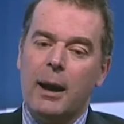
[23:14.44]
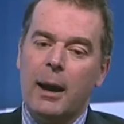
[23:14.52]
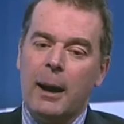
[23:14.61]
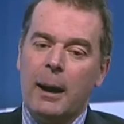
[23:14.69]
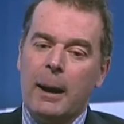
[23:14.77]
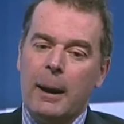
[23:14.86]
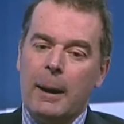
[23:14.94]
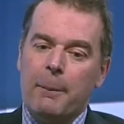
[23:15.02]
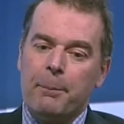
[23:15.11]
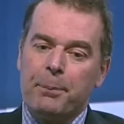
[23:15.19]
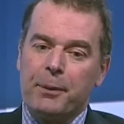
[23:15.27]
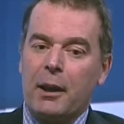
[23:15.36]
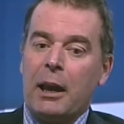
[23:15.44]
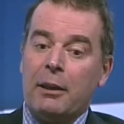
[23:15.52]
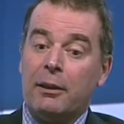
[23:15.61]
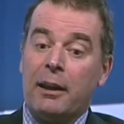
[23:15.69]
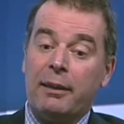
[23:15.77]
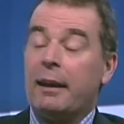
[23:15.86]

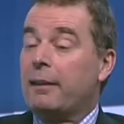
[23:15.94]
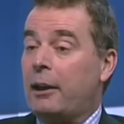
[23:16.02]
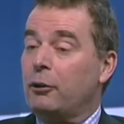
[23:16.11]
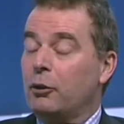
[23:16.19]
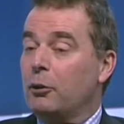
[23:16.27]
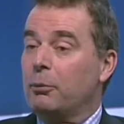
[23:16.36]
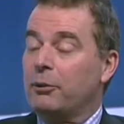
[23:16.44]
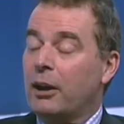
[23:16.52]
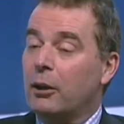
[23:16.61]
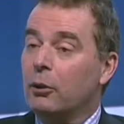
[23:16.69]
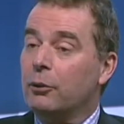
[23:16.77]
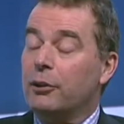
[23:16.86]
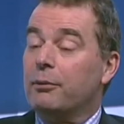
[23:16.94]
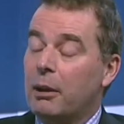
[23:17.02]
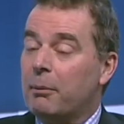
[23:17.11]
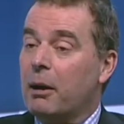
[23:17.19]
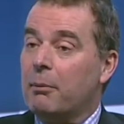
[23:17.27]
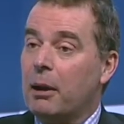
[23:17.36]
Either they think they can do it themselves,
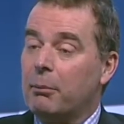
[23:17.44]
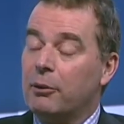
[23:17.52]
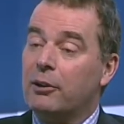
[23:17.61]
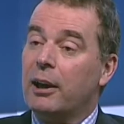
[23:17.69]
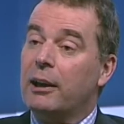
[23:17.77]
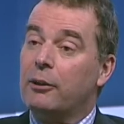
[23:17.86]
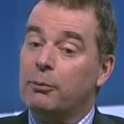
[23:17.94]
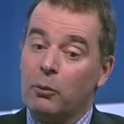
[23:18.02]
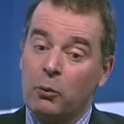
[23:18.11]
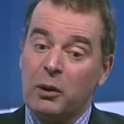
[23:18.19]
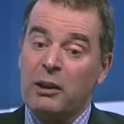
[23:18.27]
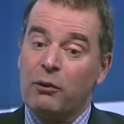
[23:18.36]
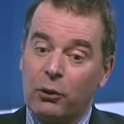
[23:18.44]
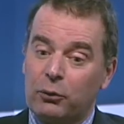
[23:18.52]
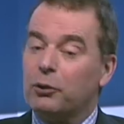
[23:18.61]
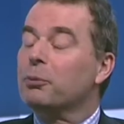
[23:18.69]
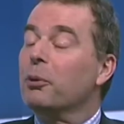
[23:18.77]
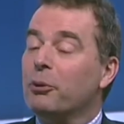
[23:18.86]
they might make mistakes. We've got a
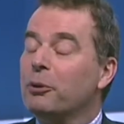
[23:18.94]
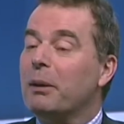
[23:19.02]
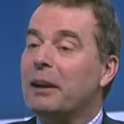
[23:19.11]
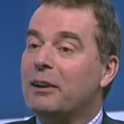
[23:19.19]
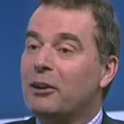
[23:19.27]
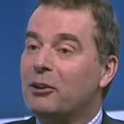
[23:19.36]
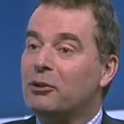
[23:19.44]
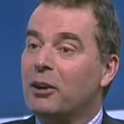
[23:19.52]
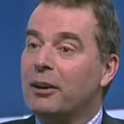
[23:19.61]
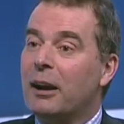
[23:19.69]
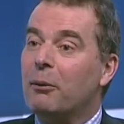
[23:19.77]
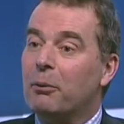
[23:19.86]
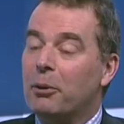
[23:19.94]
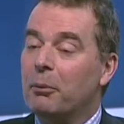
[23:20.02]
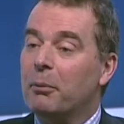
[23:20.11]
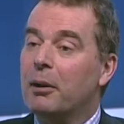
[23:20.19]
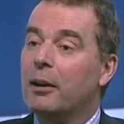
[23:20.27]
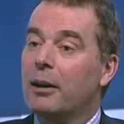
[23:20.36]
responsibility to try and help
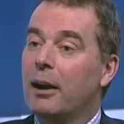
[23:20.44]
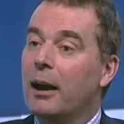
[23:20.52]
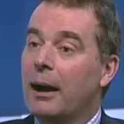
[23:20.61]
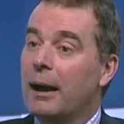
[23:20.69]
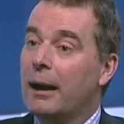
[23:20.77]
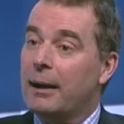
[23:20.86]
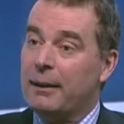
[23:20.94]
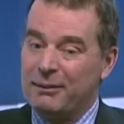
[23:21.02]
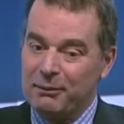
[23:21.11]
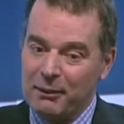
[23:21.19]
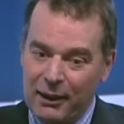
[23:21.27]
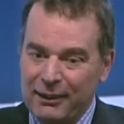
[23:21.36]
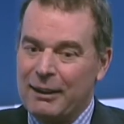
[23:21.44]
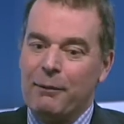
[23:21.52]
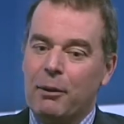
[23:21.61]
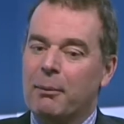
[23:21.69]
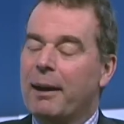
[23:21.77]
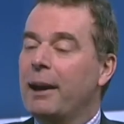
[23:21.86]
them and give
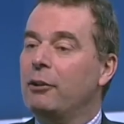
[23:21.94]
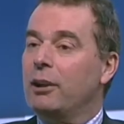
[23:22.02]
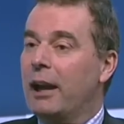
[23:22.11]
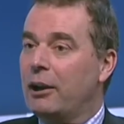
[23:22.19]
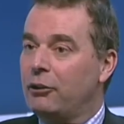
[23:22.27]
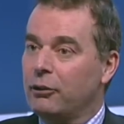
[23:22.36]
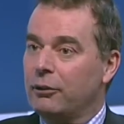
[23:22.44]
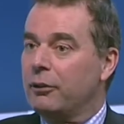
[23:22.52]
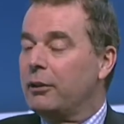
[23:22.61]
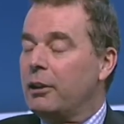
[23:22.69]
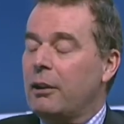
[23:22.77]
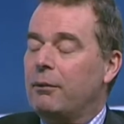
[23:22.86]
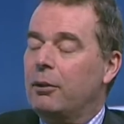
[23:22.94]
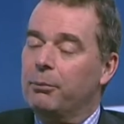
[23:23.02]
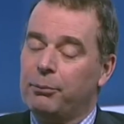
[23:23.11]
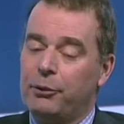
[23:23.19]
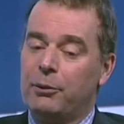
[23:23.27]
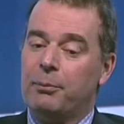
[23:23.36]
them that education, give
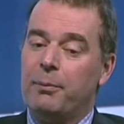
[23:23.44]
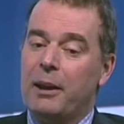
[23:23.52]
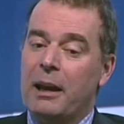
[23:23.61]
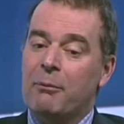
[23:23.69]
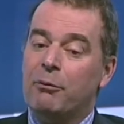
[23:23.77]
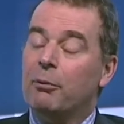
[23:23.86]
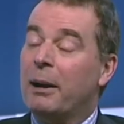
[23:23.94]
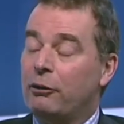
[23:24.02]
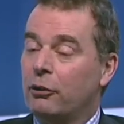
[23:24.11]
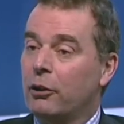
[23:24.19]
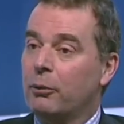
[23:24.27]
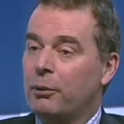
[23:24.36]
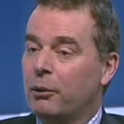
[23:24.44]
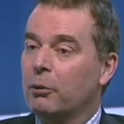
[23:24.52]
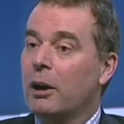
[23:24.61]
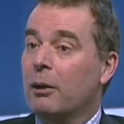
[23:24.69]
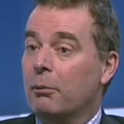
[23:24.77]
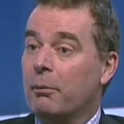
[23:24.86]
them some information that
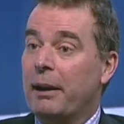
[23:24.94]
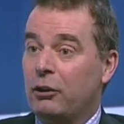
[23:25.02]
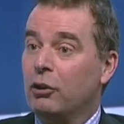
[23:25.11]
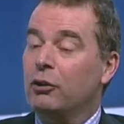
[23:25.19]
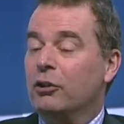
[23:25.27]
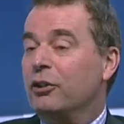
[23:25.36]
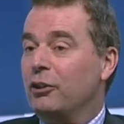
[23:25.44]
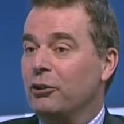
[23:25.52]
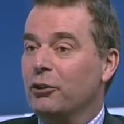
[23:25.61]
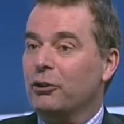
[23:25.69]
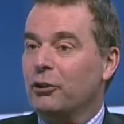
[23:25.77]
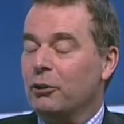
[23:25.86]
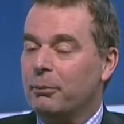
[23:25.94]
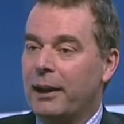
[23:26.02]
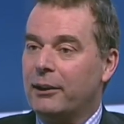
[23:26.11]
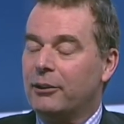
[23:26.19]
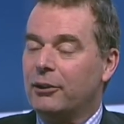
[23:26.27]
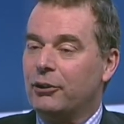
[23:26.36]
will help make good decisions and not
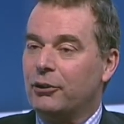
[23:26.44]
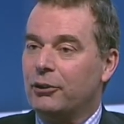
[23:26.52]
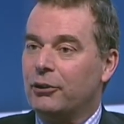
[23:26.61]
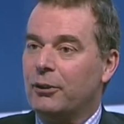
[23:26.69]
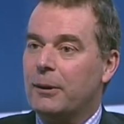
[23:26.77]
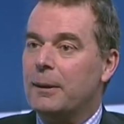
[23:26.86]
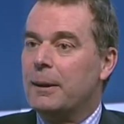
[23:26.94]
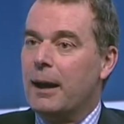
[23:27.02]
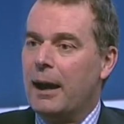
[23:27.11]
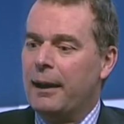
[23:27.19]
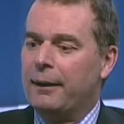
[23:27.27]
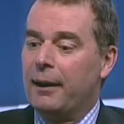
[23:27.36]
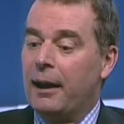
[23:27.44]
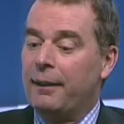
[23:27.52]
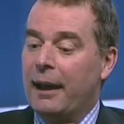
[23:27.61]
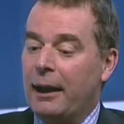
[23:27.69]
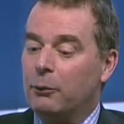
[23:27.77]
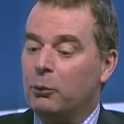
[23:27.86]
bad decisions. And
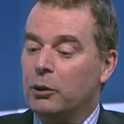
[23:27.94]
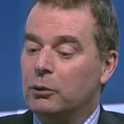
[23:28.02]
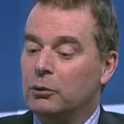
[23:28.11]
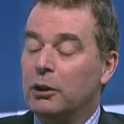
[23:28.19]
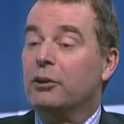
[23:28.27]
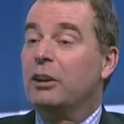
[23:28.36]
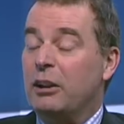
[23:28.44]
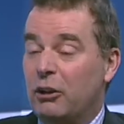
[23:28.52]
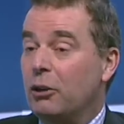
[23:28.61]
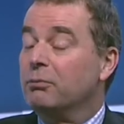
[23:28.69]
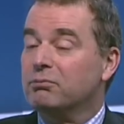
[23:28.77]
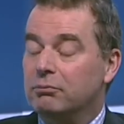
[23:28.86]
that will continue,